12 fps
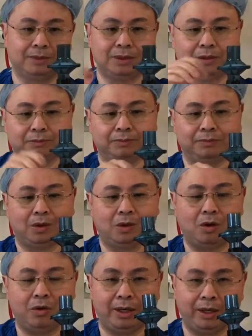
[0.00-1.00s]
So
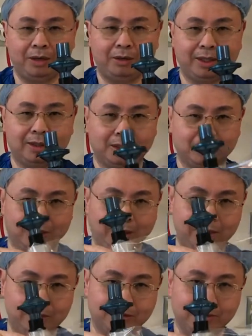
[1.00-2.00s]
all the air that's going to
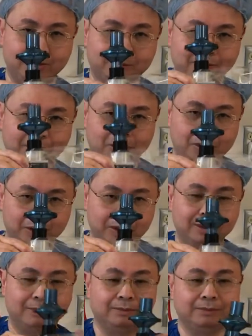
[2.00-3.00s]
enter the hood